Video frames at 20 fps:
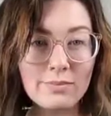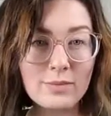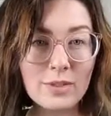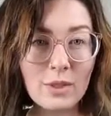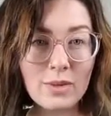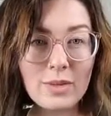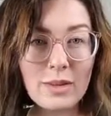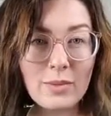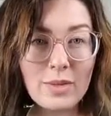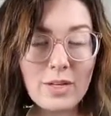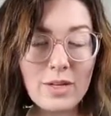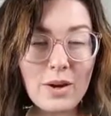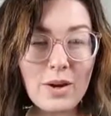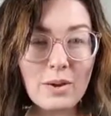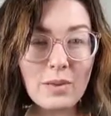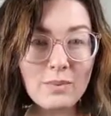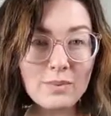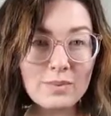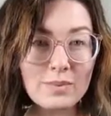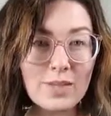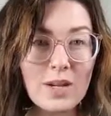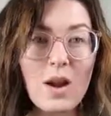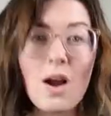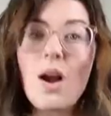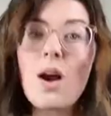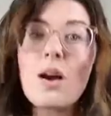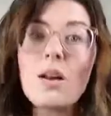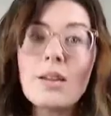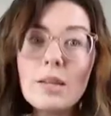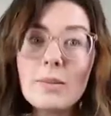So let me know. There
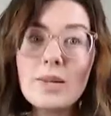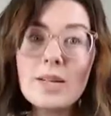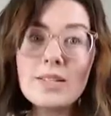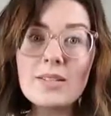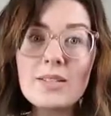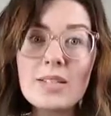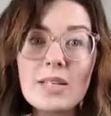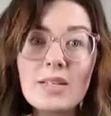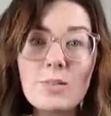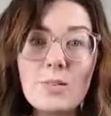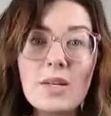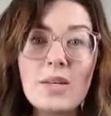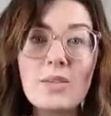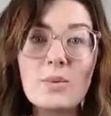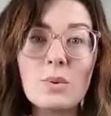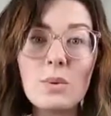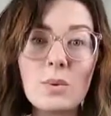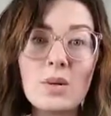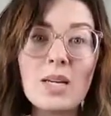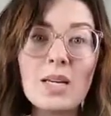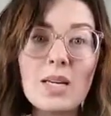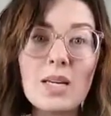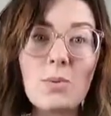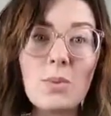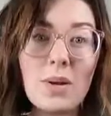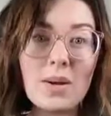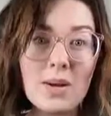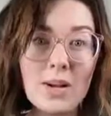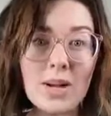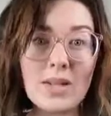are limited seats because we want to keep
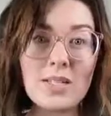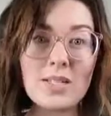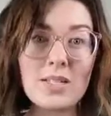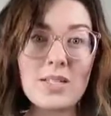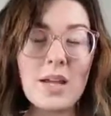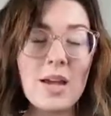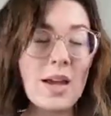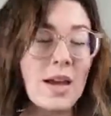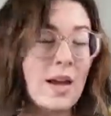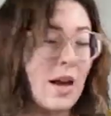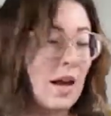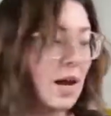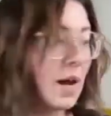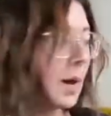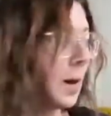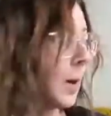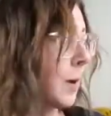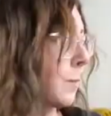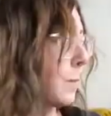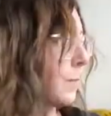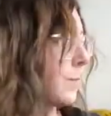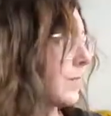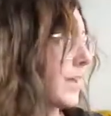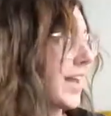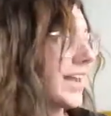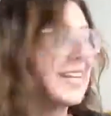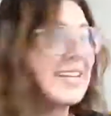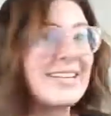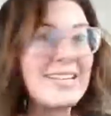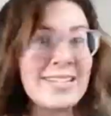it nice and
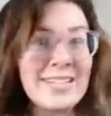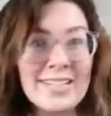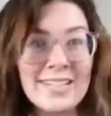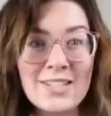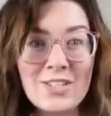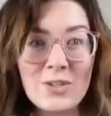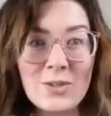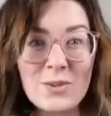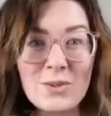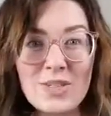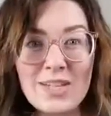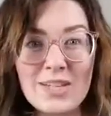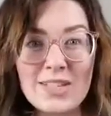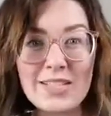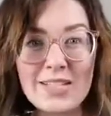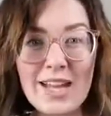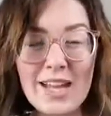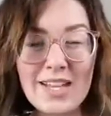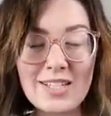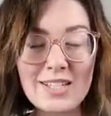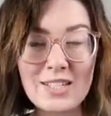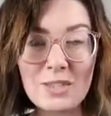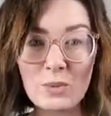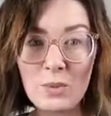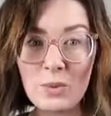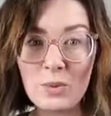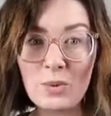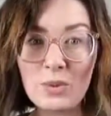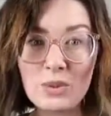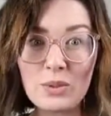easy to discuss, because
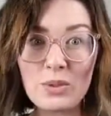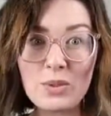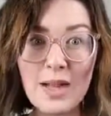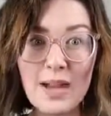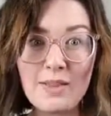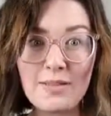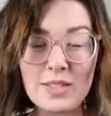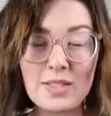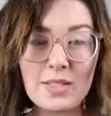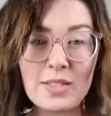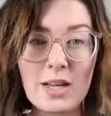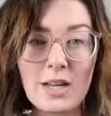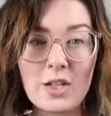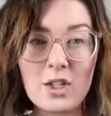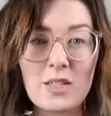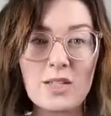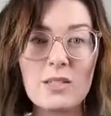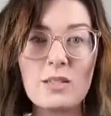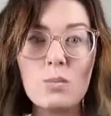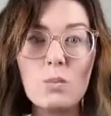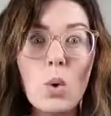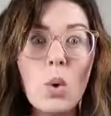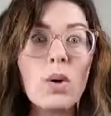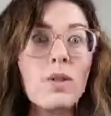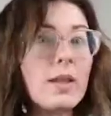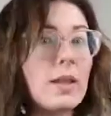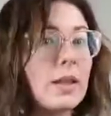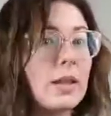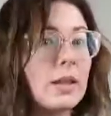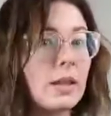we will do live discussions more
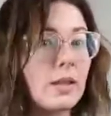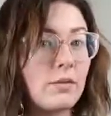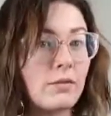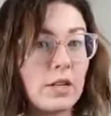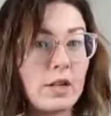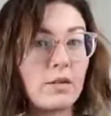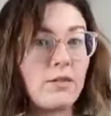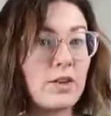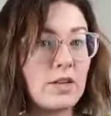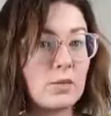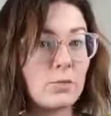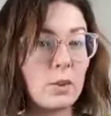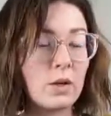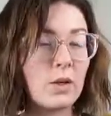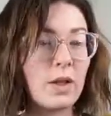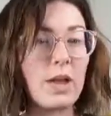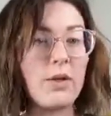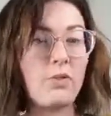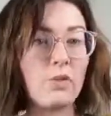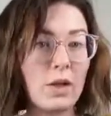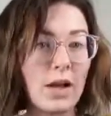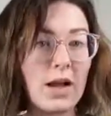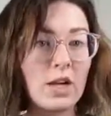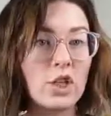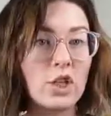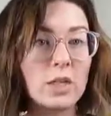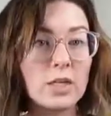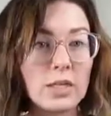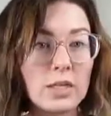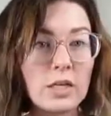than a Facebook Live. We'll
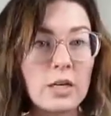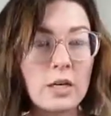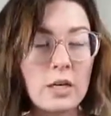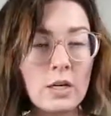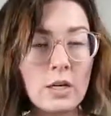actually